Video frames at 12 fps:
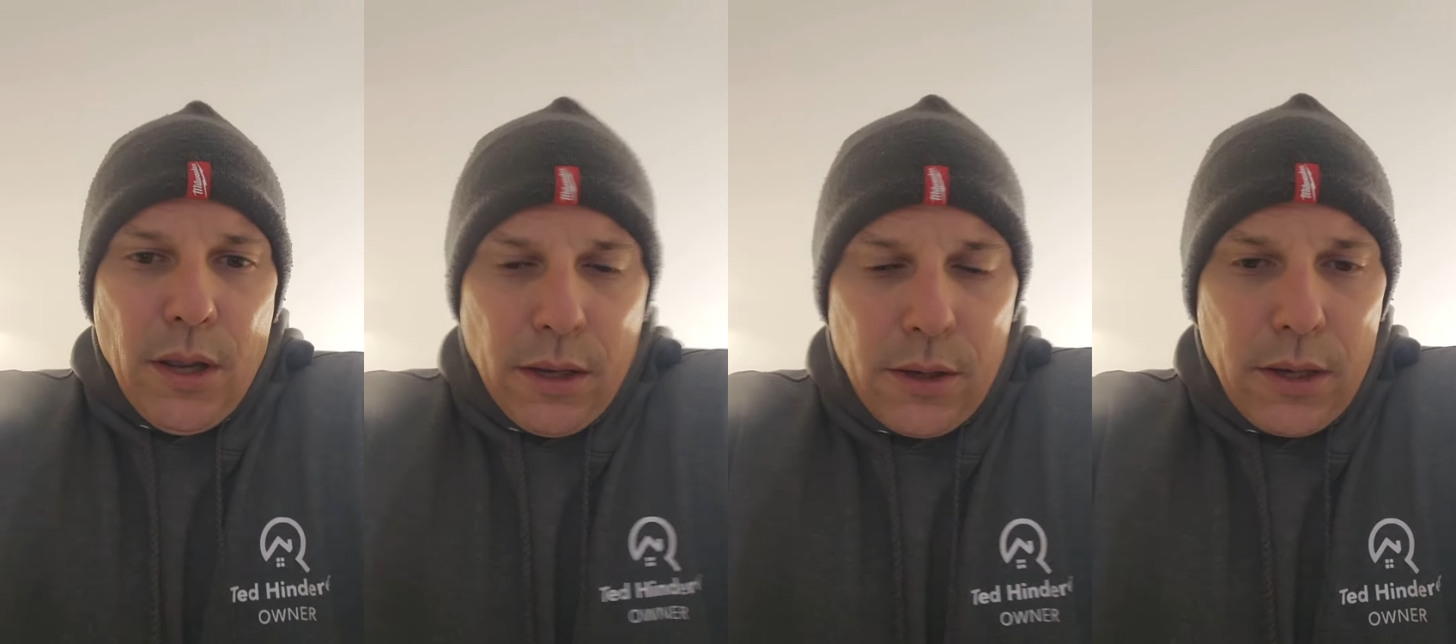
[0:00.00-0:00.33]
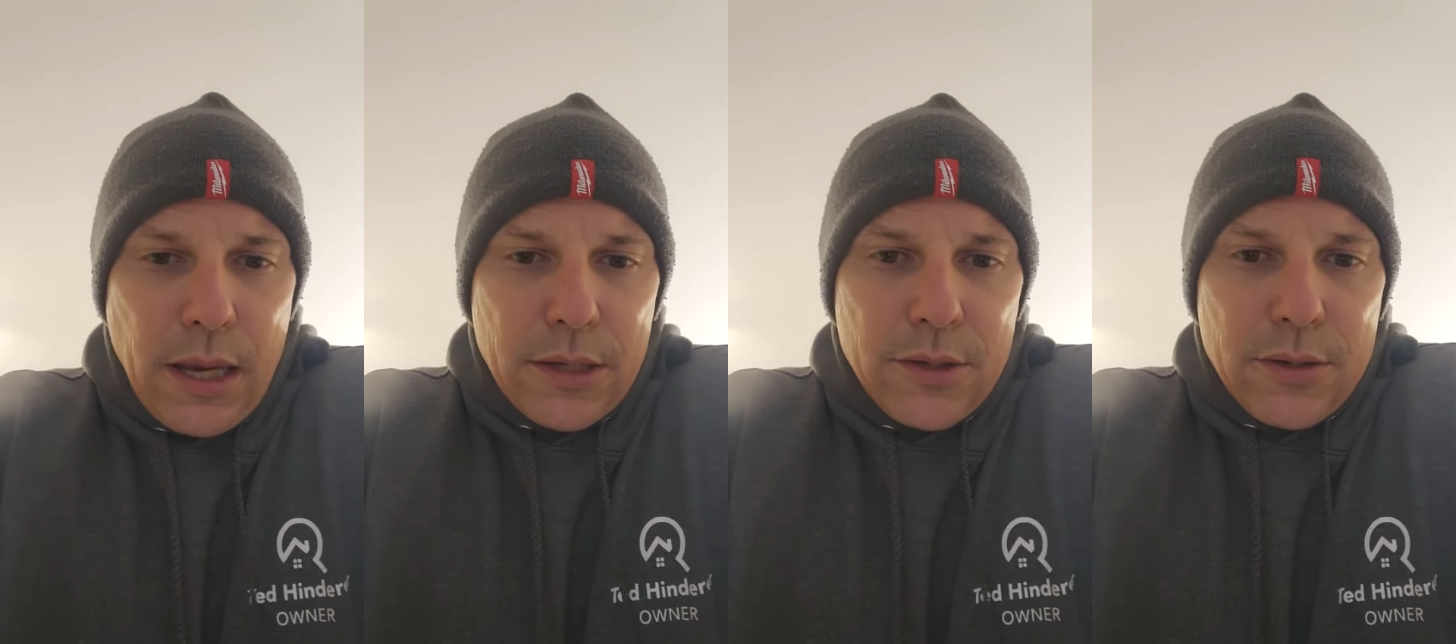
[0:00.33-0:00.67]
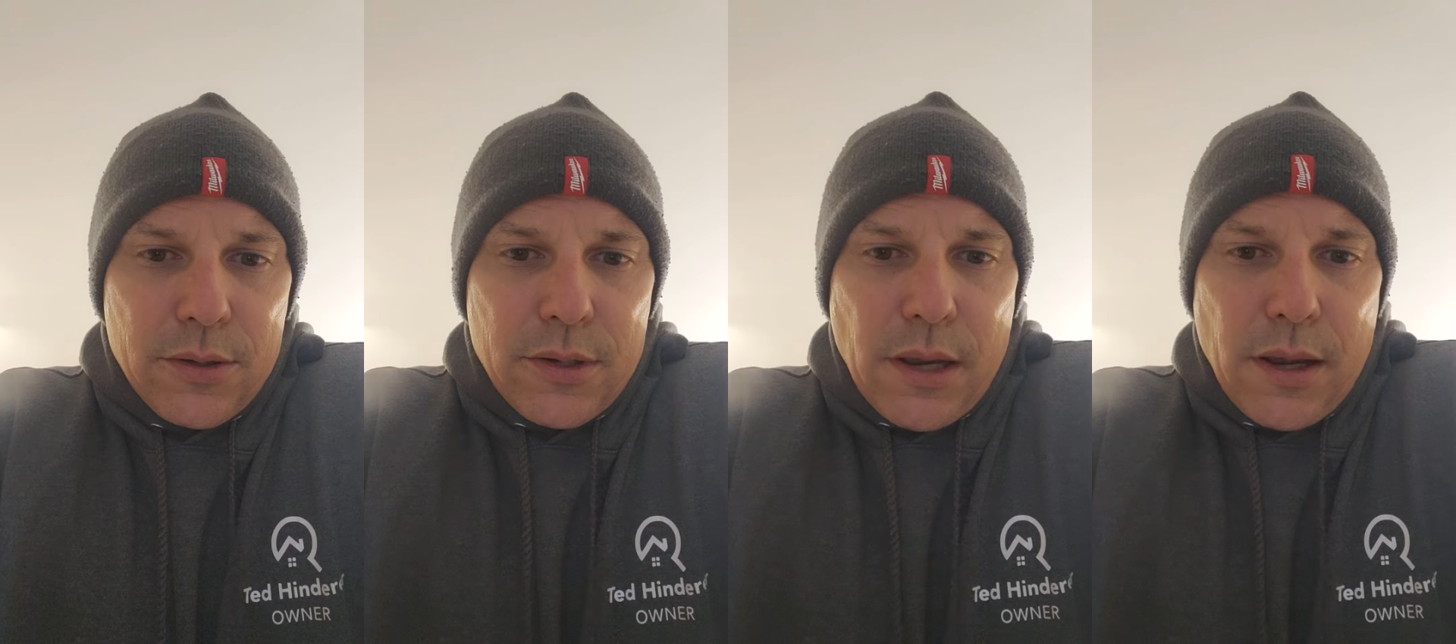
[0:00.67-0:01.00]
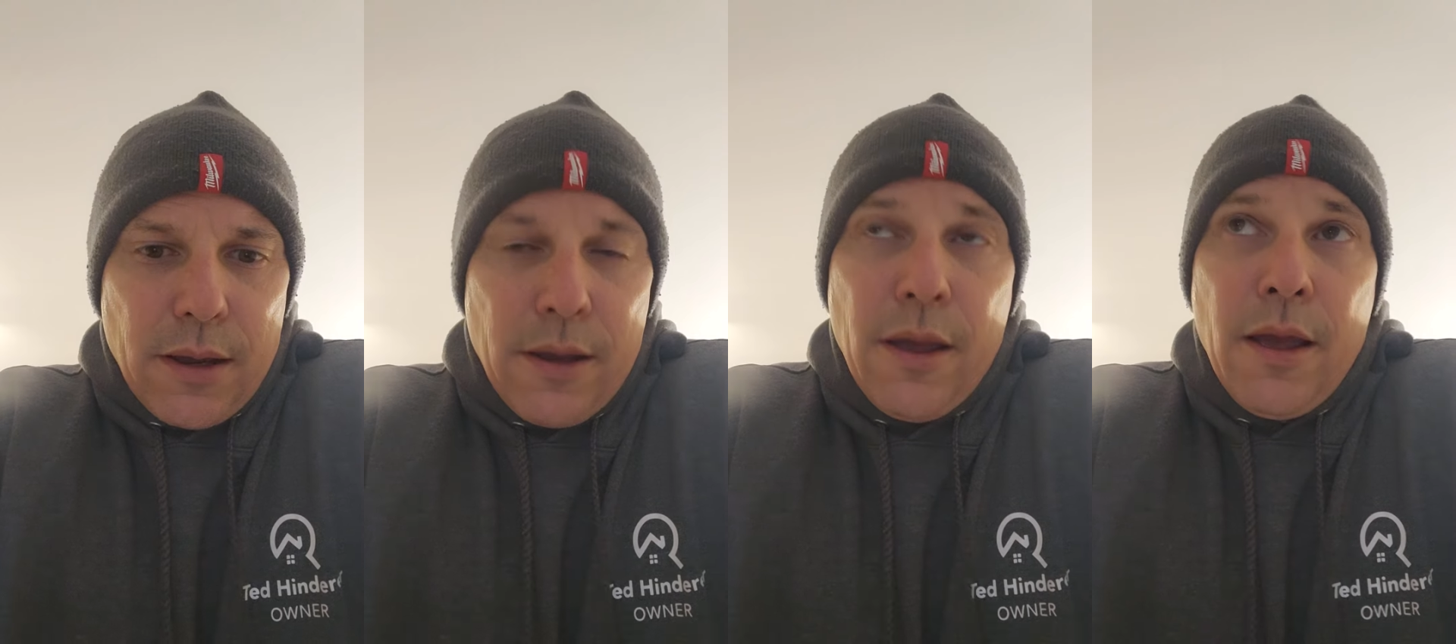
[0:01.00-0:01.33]
You can catch us
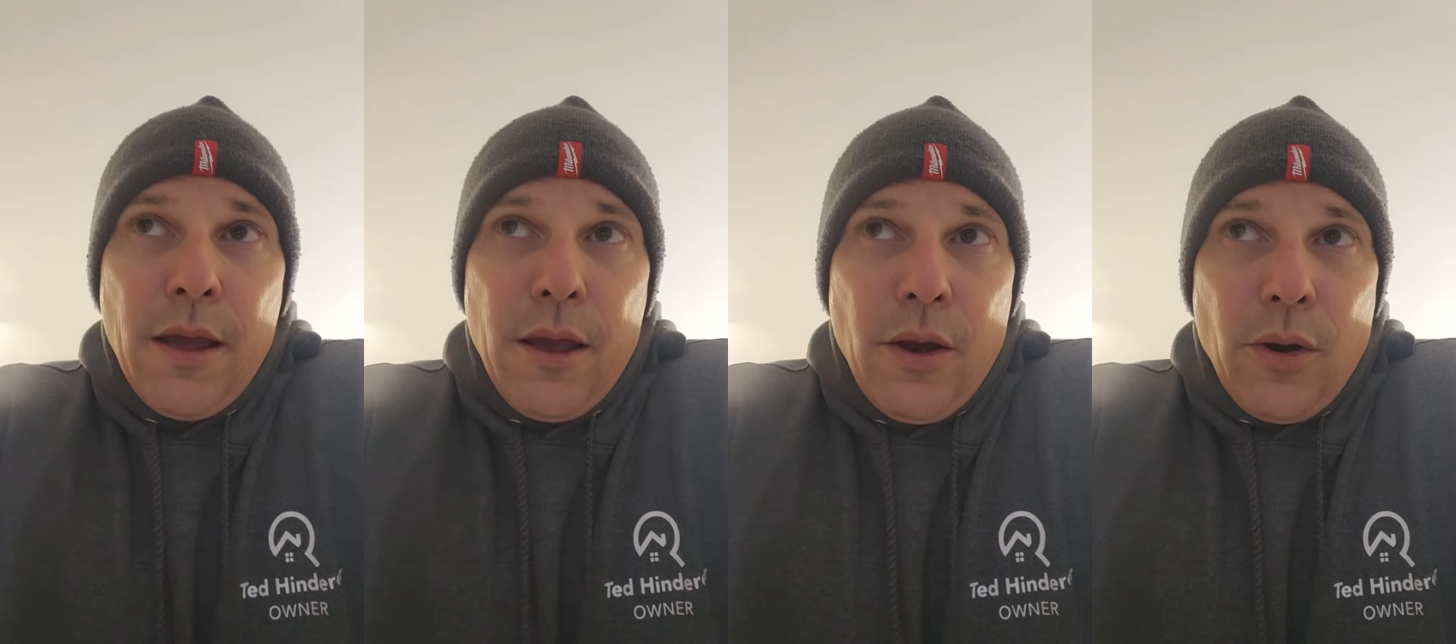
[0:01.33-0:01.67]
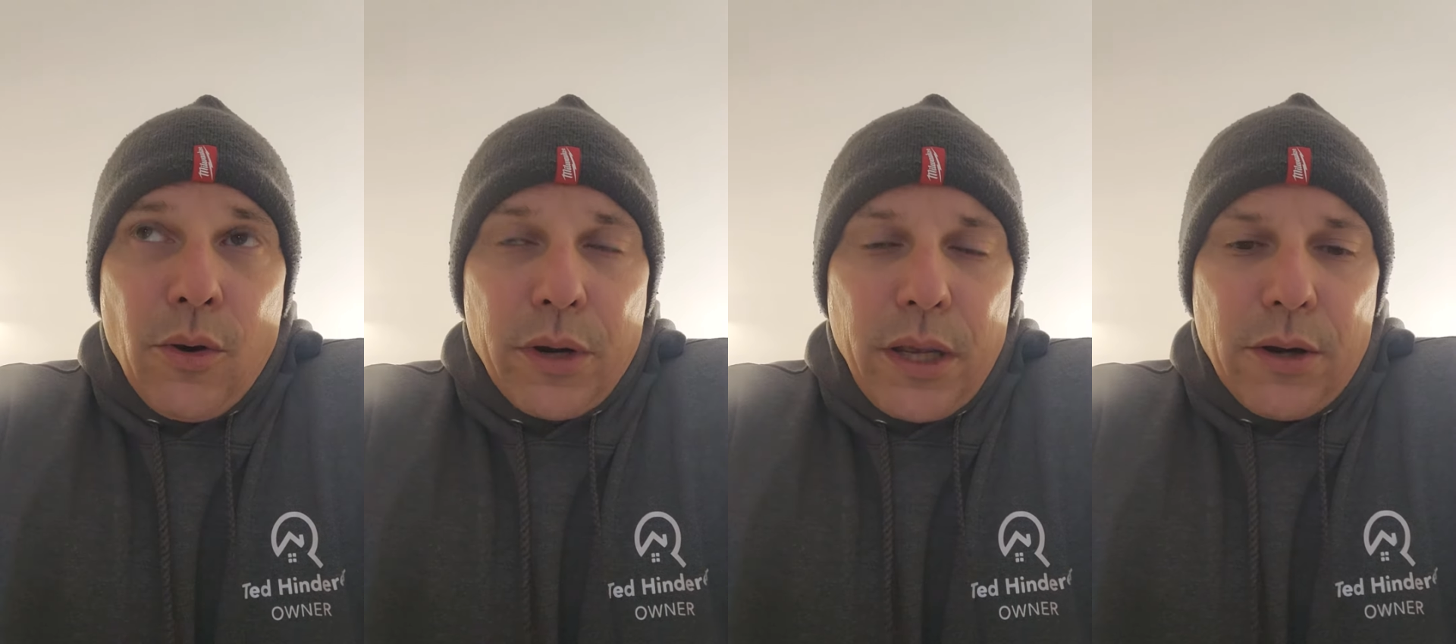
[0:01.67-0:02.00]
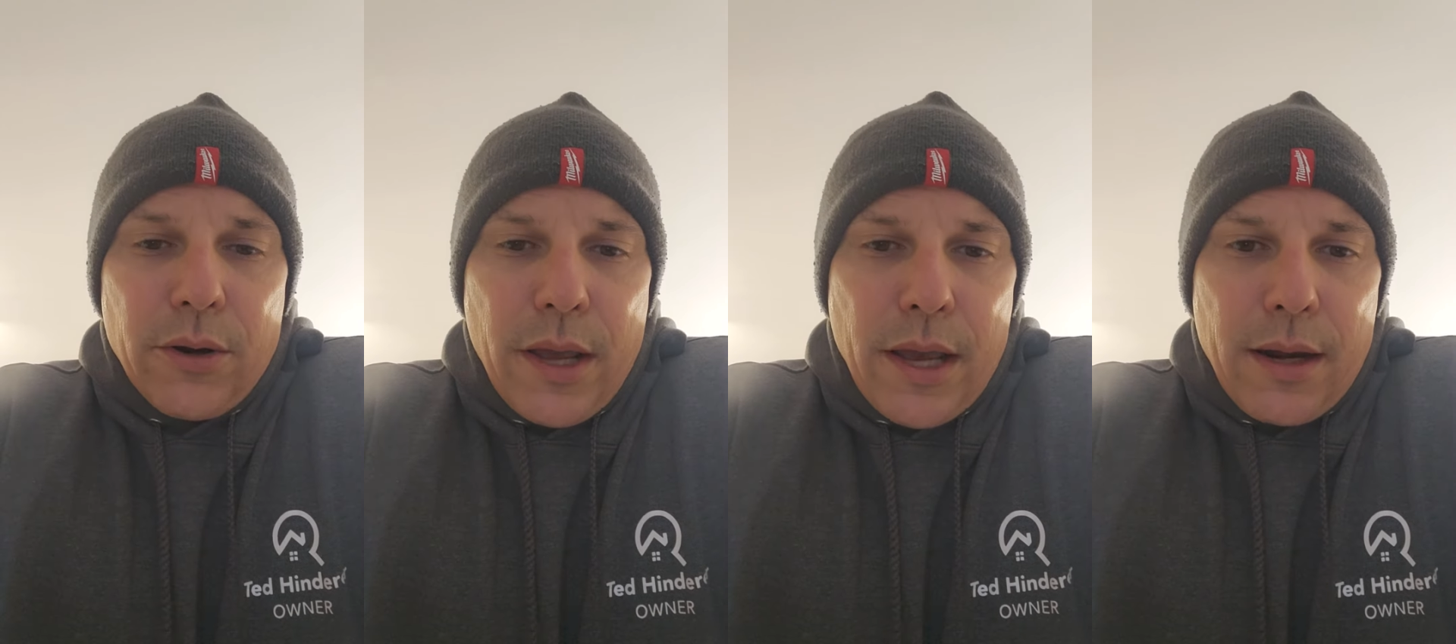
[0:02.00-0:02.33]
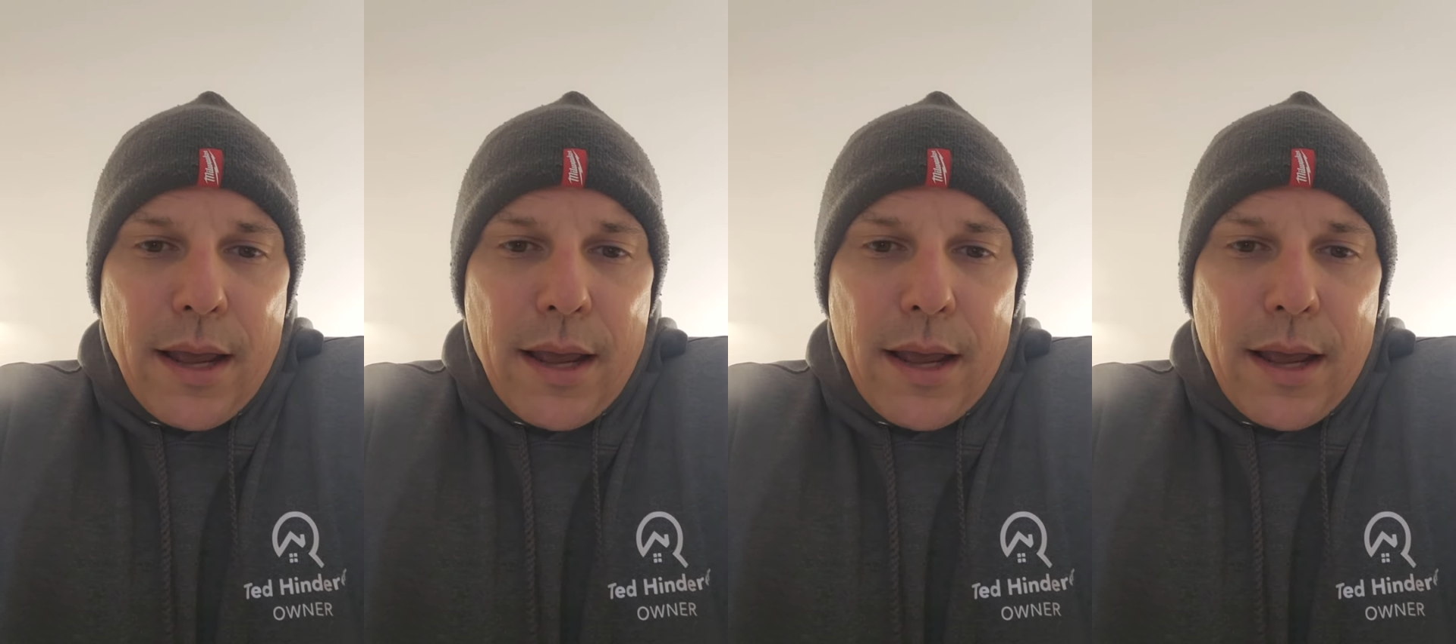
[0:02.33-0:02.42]
on the internet